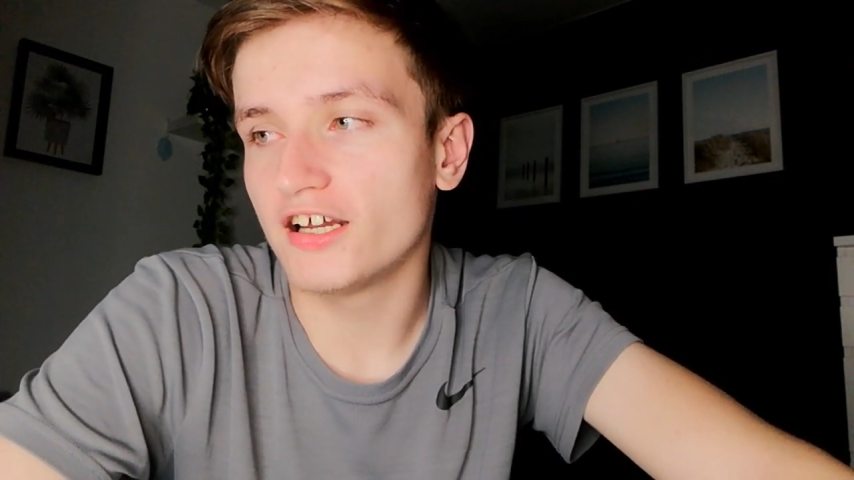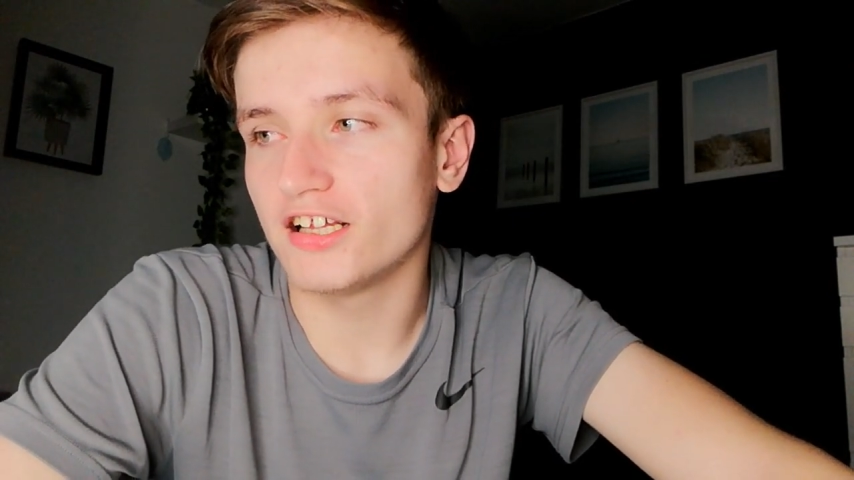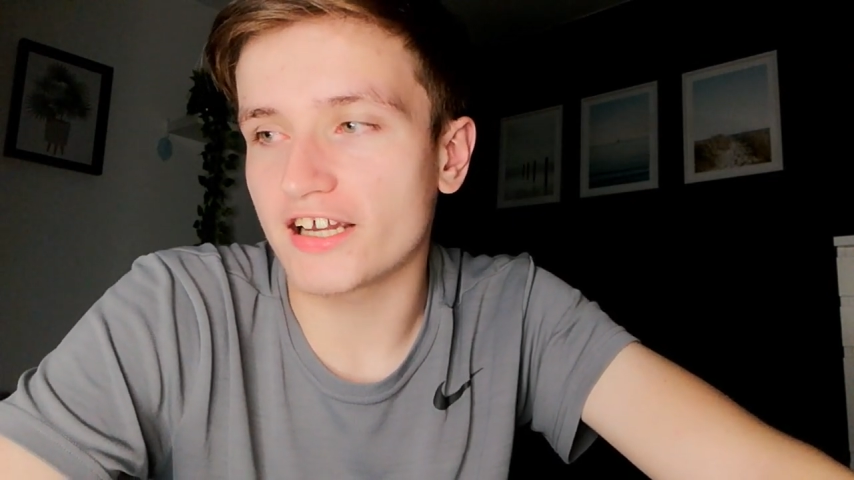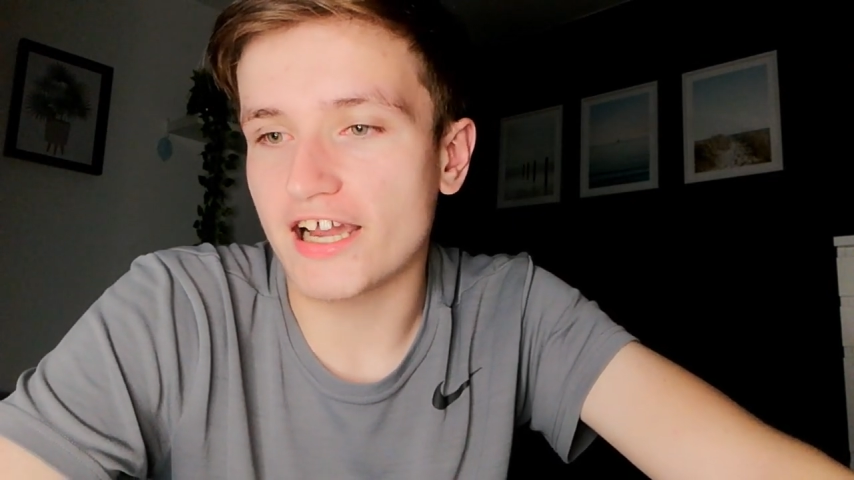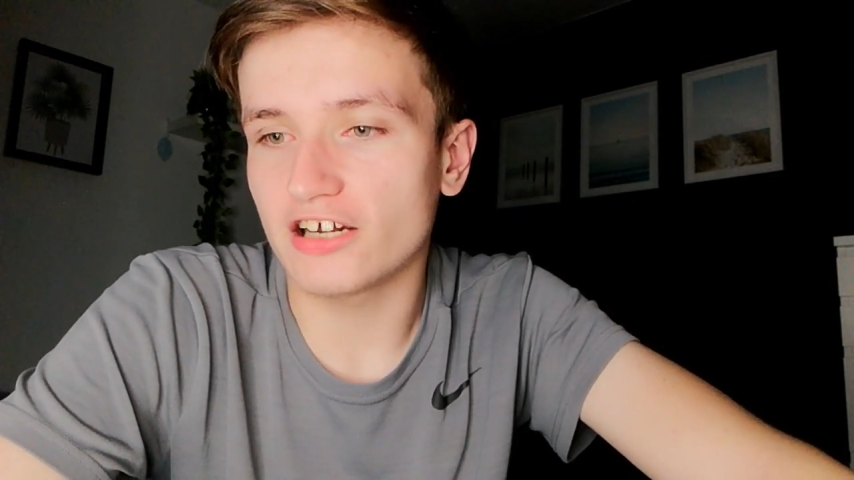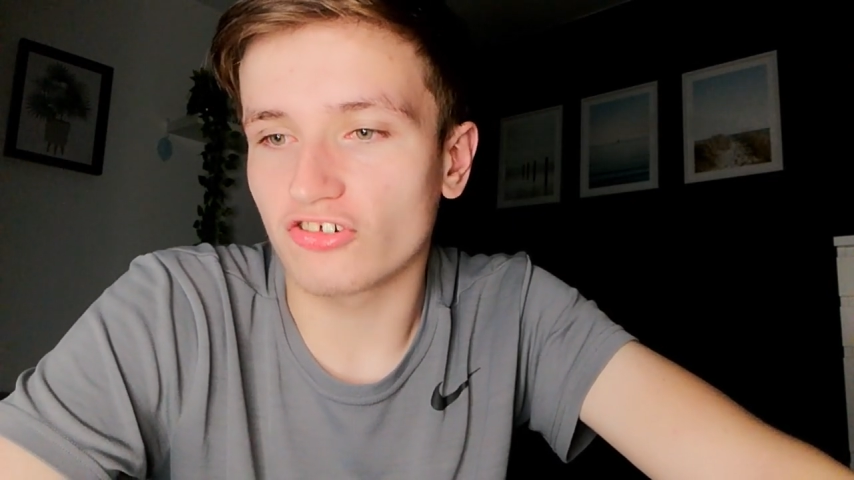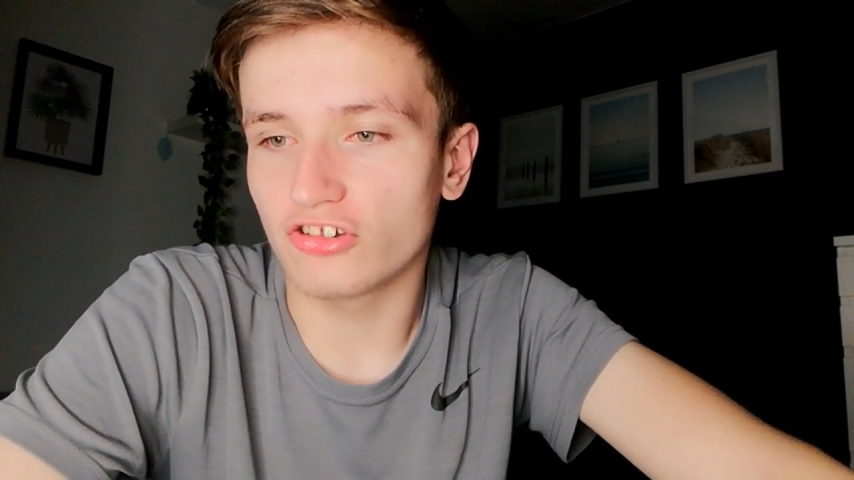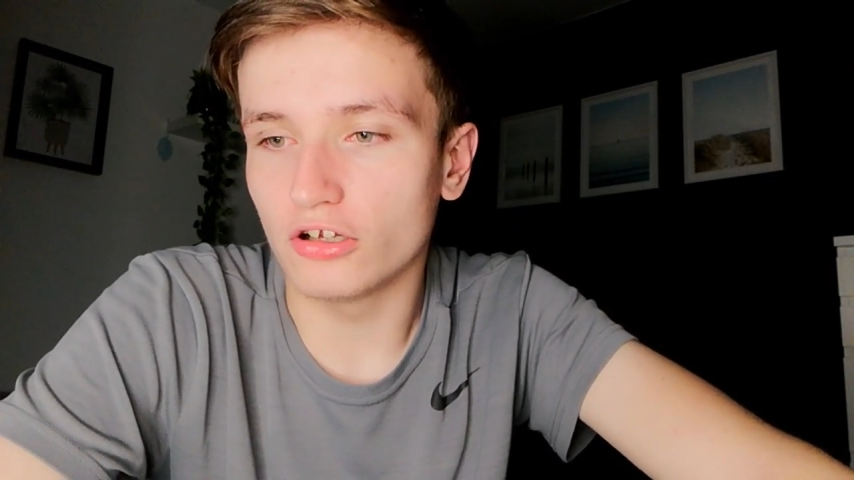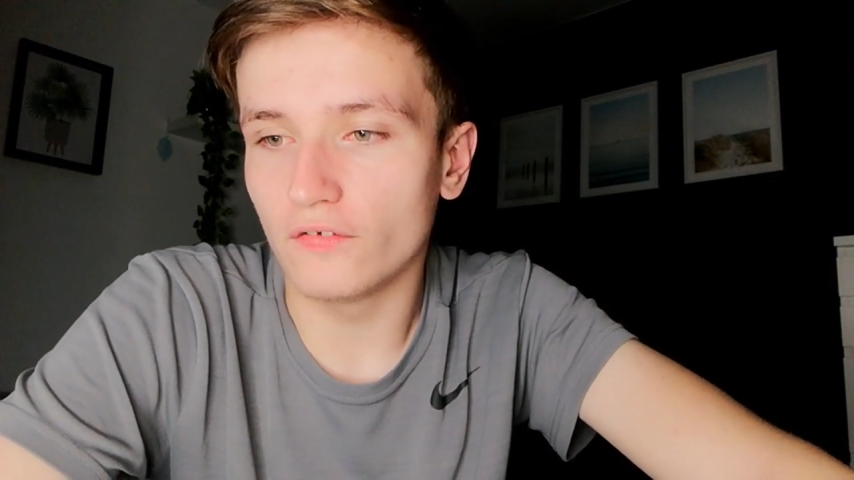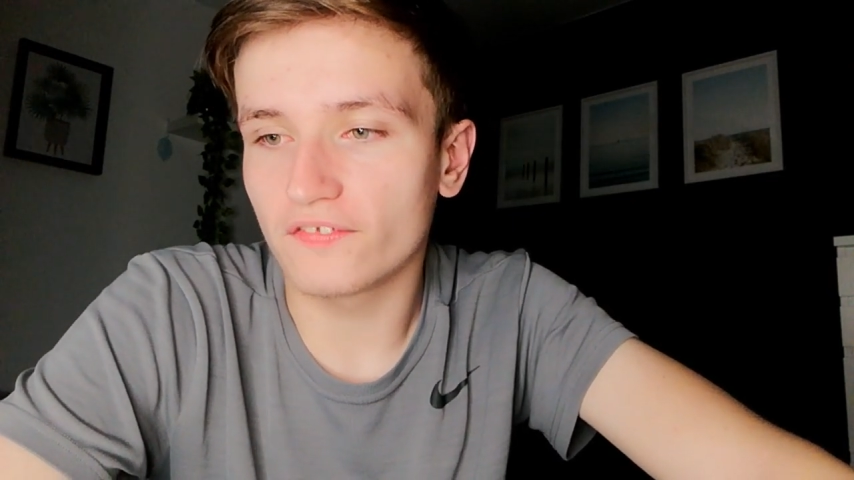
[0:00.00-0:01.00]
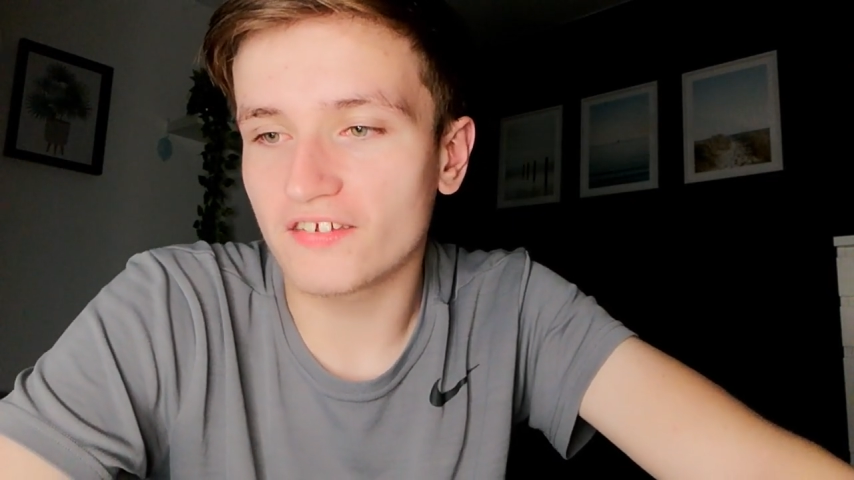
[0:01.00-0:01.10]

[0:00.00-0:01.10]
Like, I just love